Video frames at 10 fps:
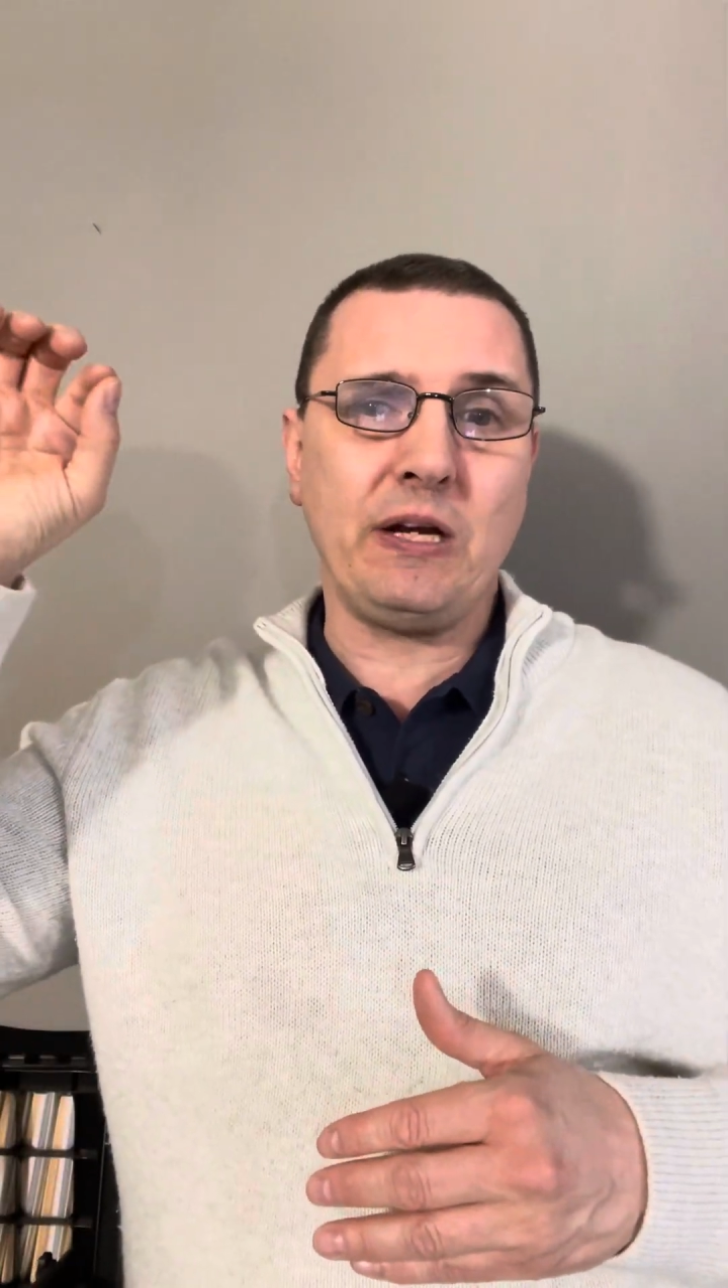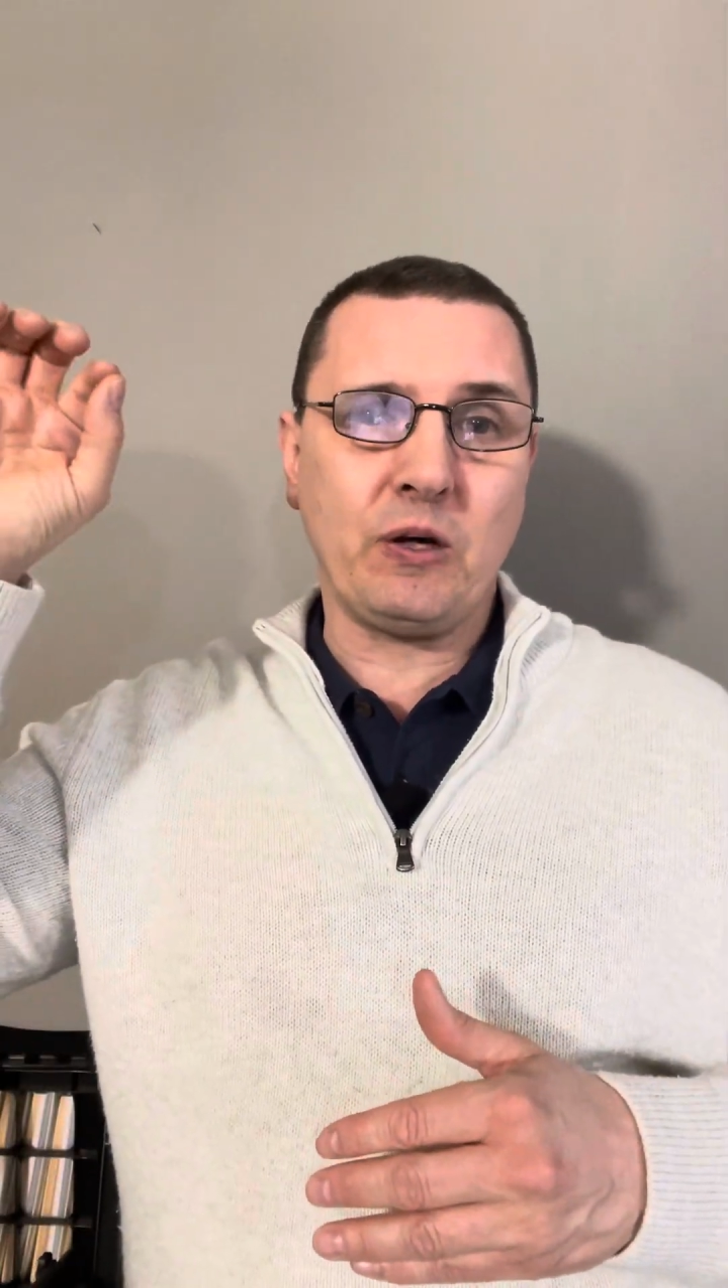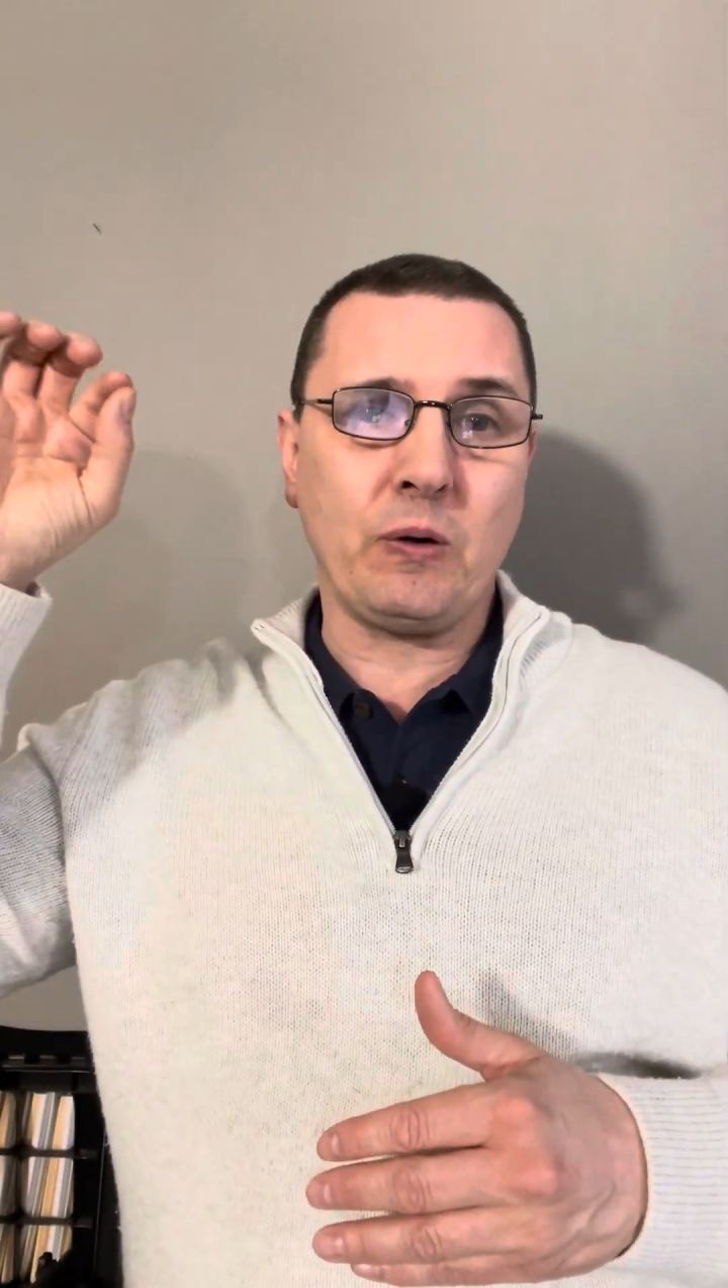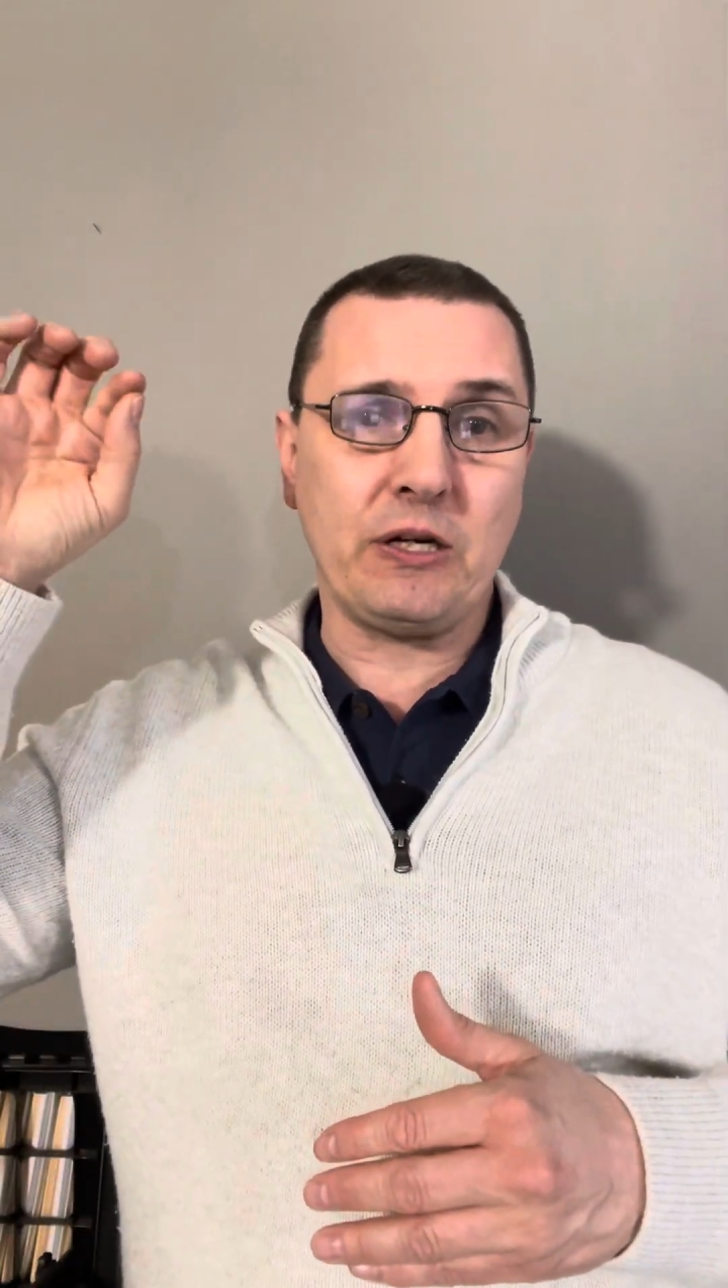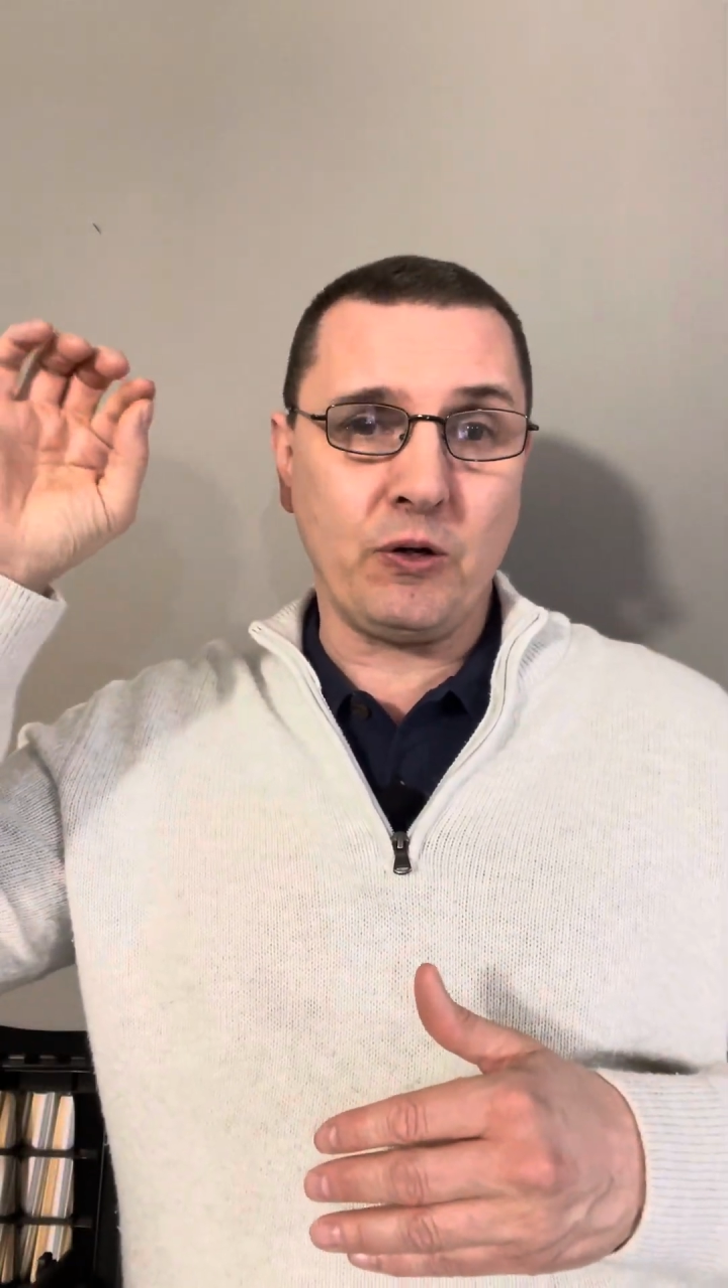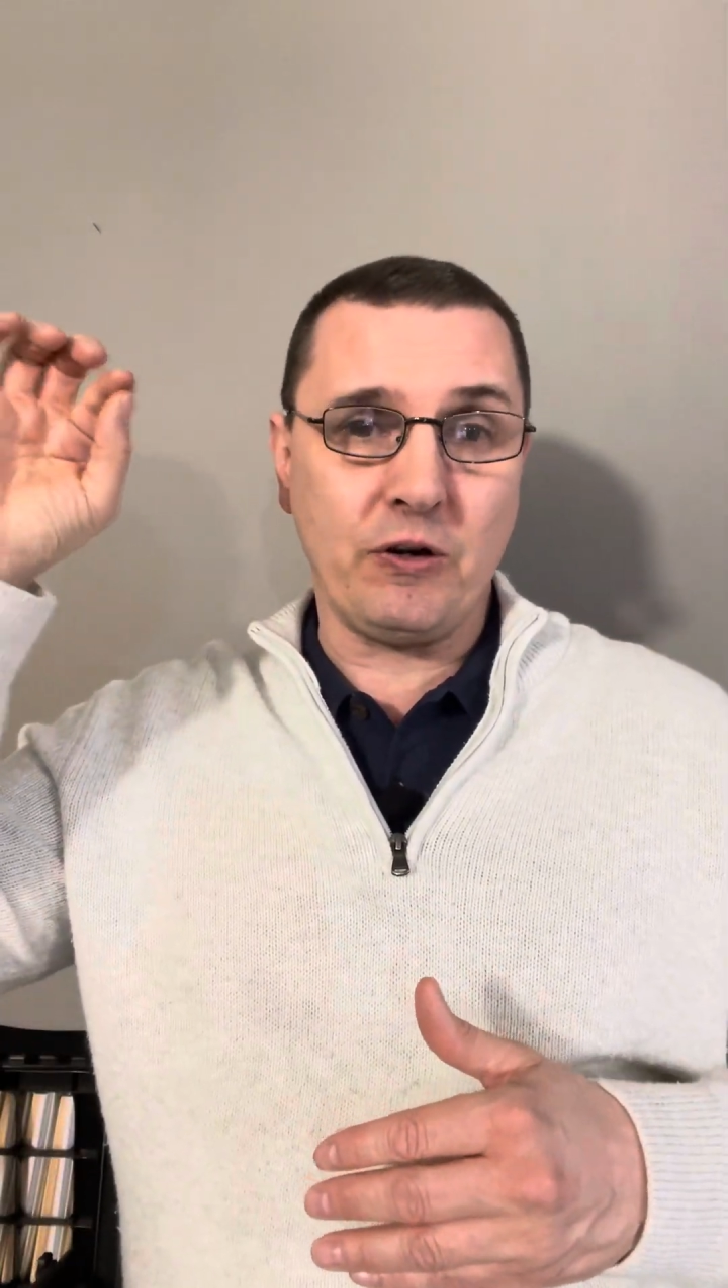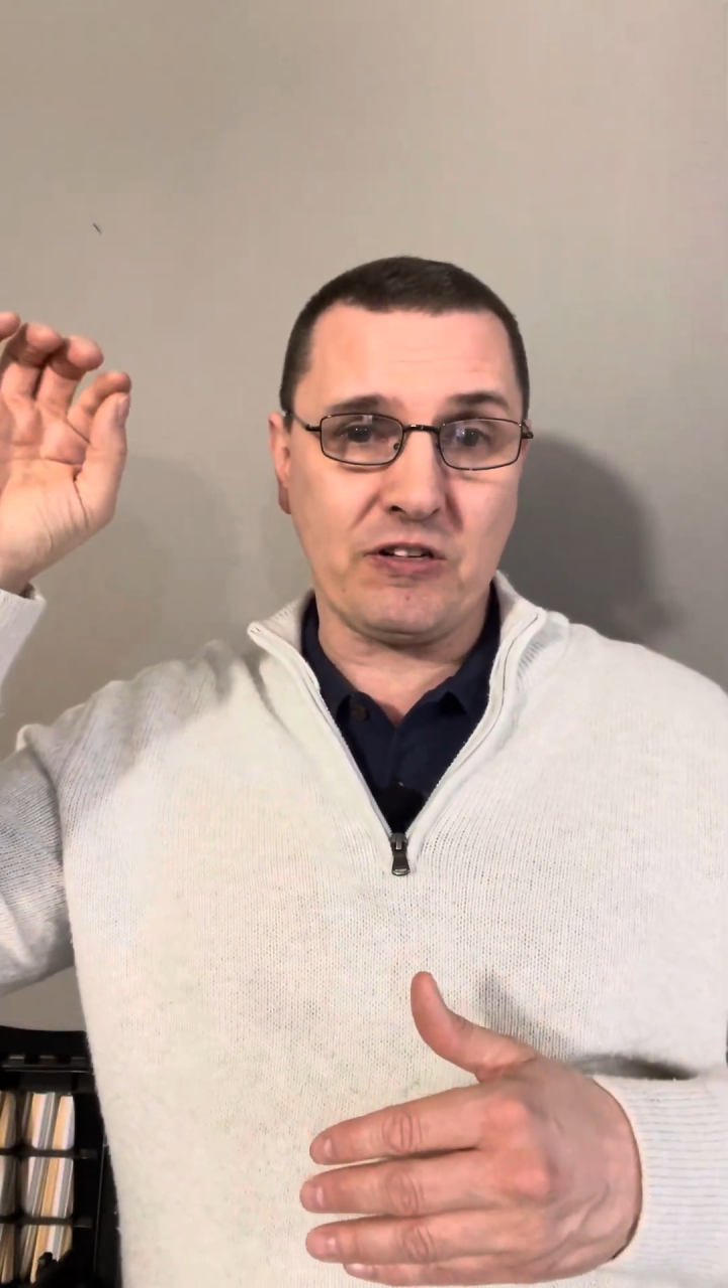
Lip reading: criteria is